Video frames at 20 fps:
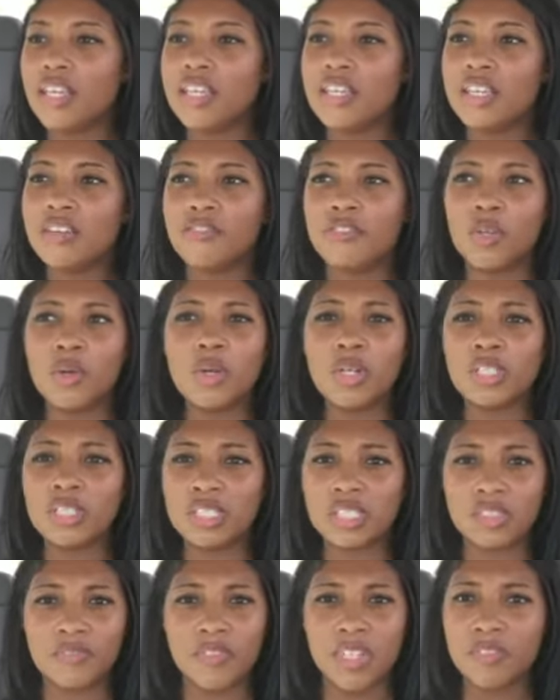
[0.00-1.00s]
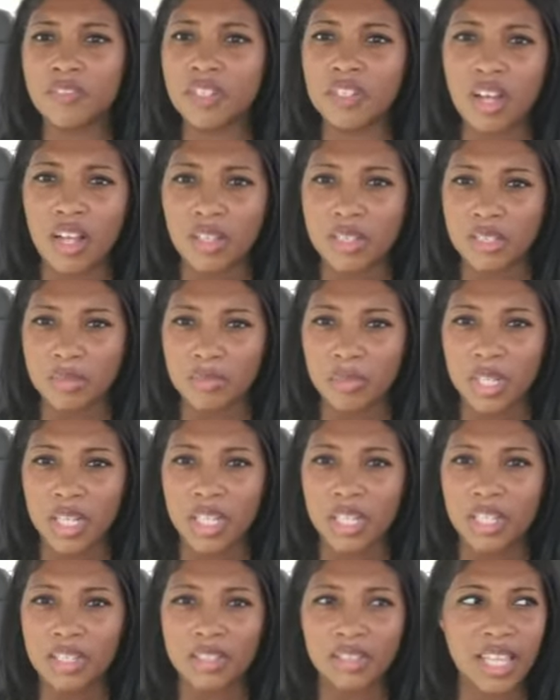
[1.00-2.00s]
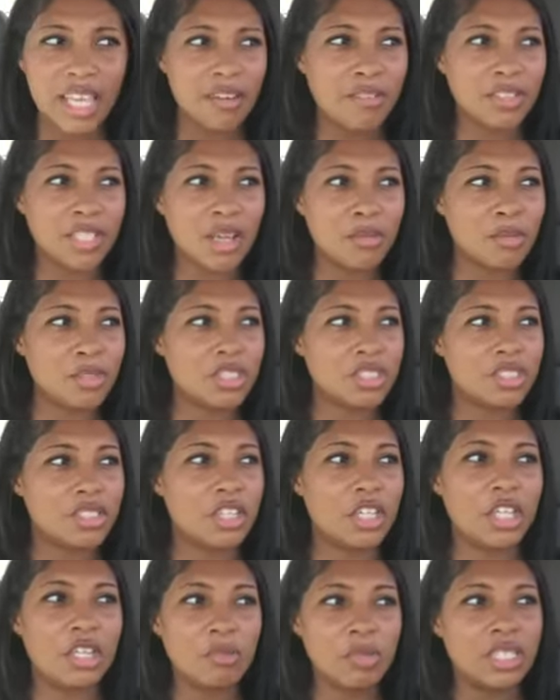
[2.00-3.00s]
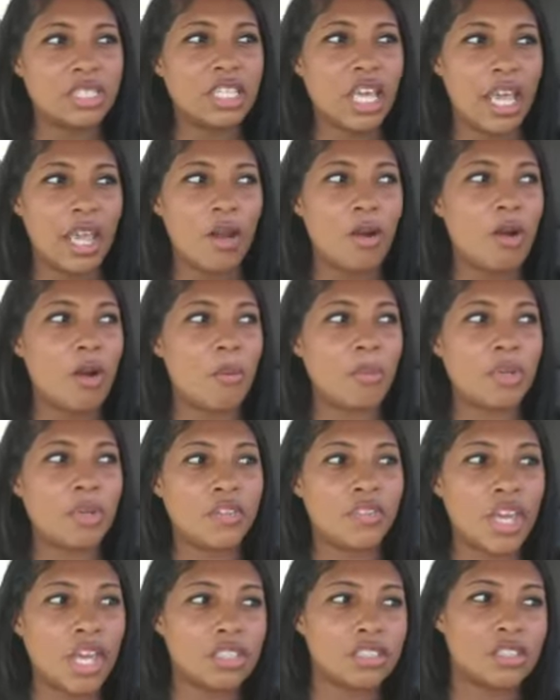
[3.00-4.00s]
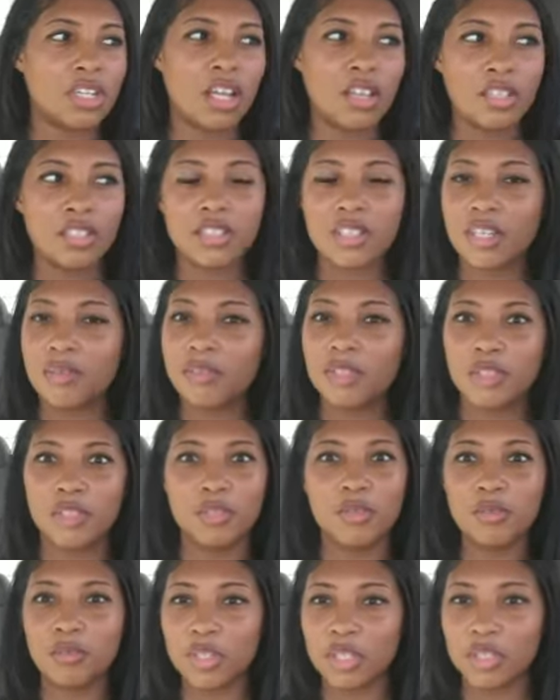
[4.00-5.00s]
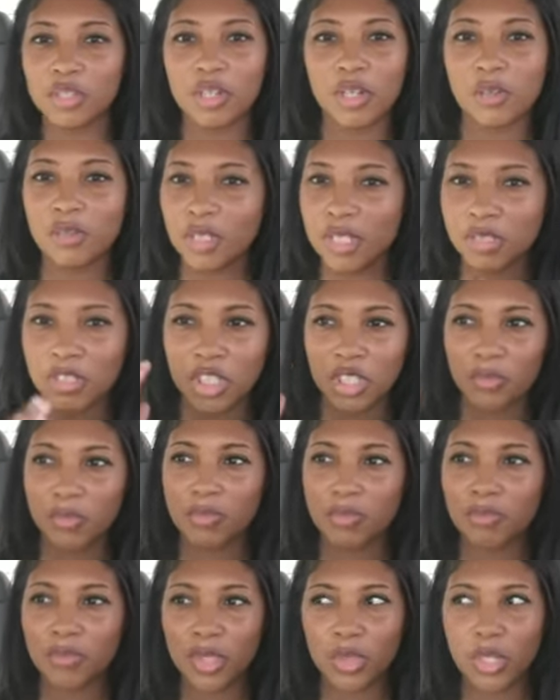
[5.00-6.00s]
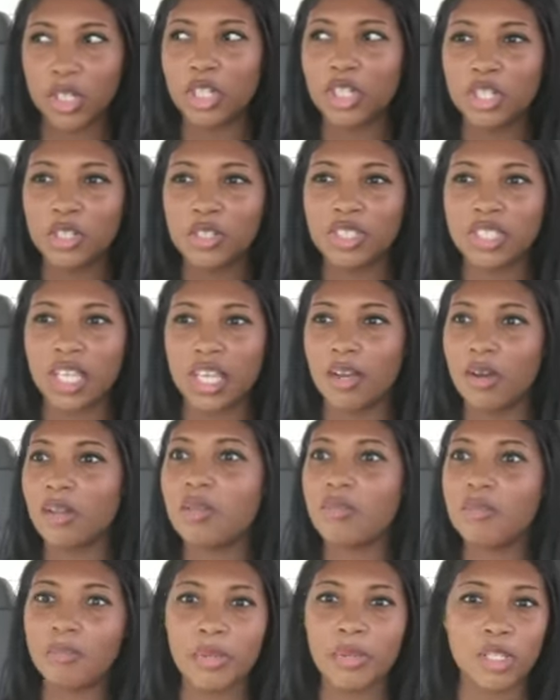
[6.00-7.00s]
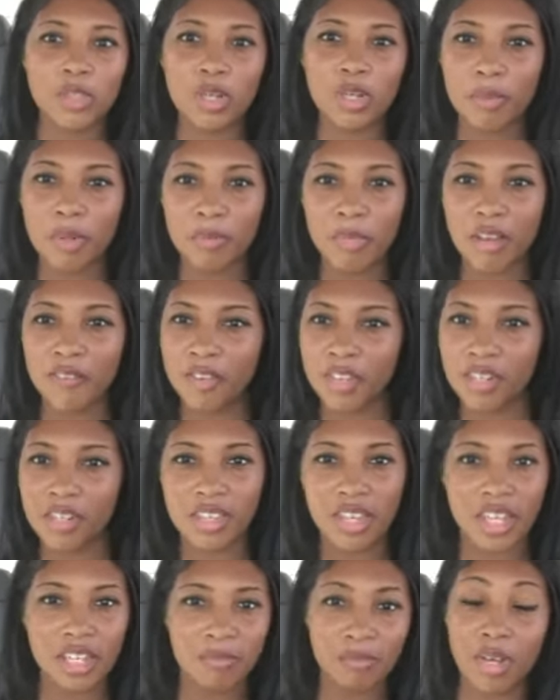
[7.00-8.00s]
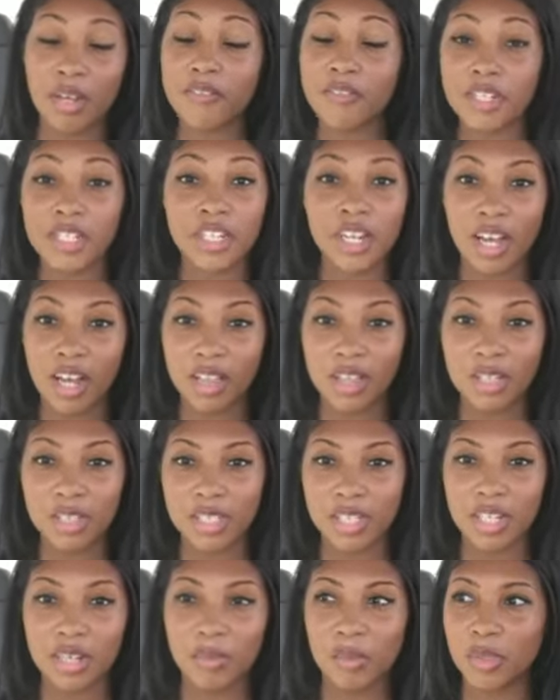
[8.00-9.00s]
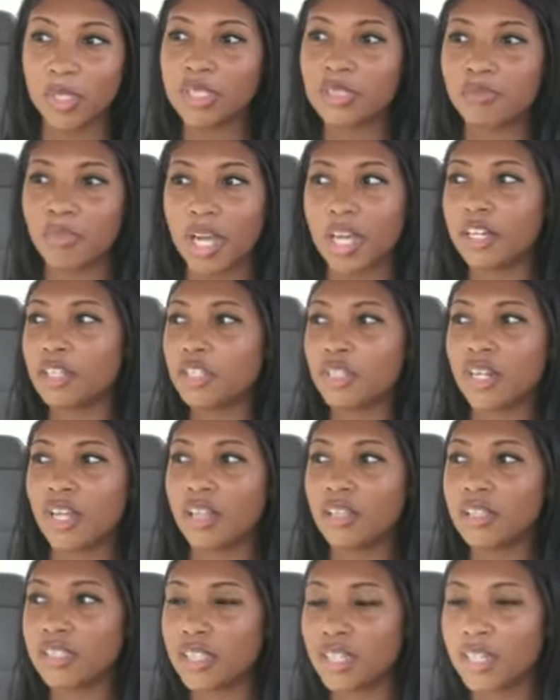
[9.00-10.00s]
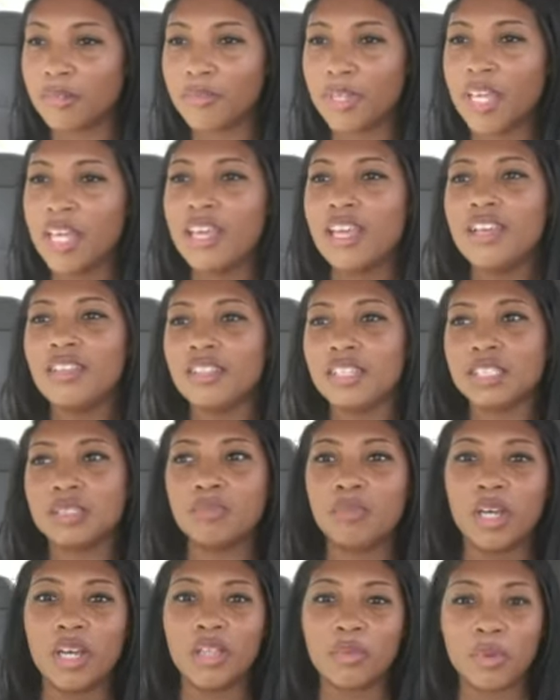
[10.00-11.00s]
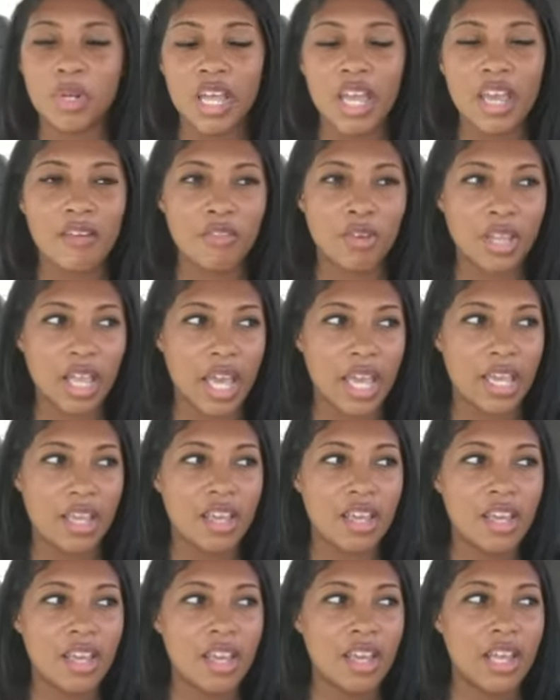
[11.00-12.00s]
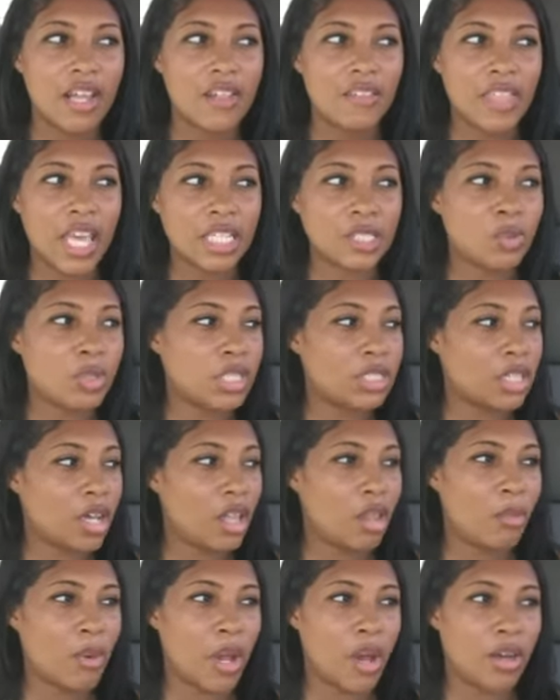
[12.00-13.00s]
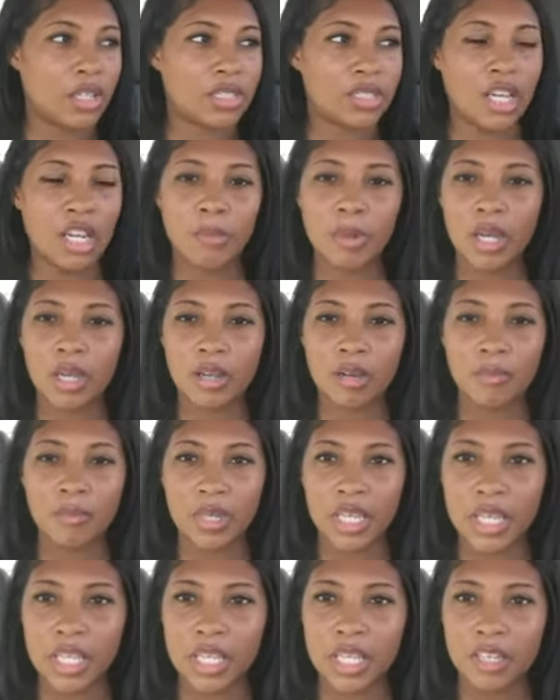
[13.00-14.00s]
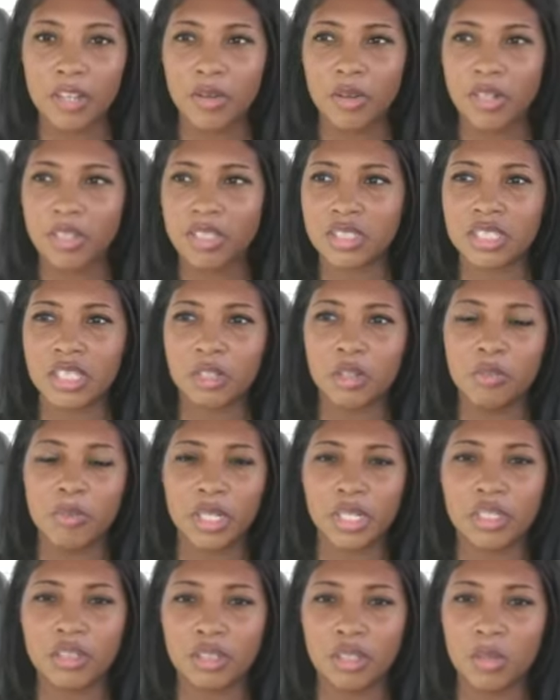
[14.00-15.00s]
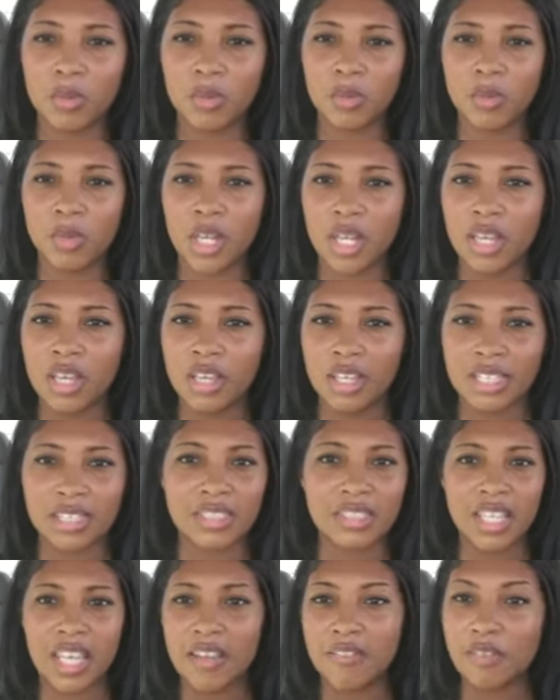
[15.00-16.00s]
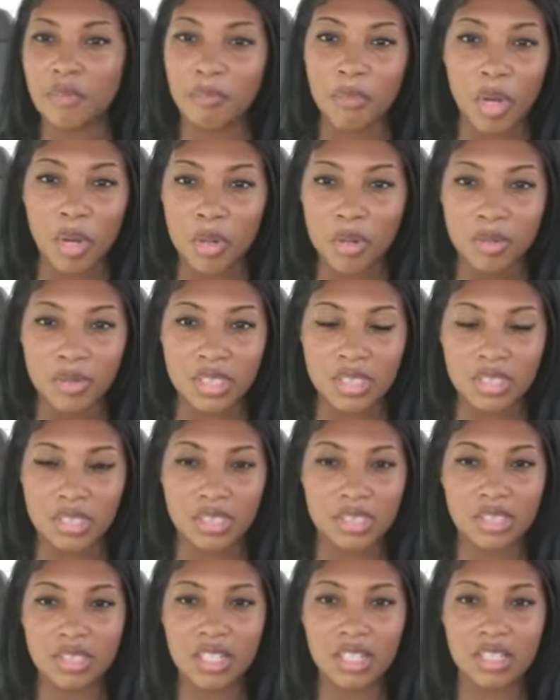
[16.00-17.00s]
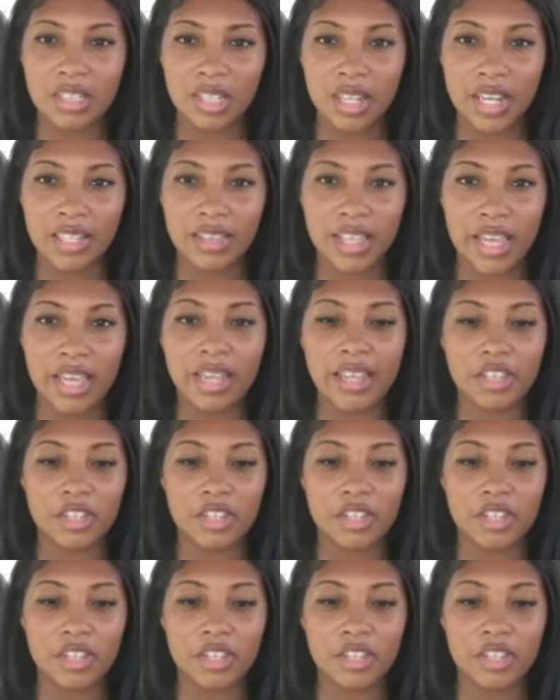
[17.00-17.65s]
If yours is $50 a month, every time you hear me say, oh, I'm $1,000 up, you know, it should trigger you to say, oh, let me make sure I put my $50 up, or this my $100 up this month, whatever. Like, that's what it's all about. It's not about competing or seeing who can save the most. It's nothing like that.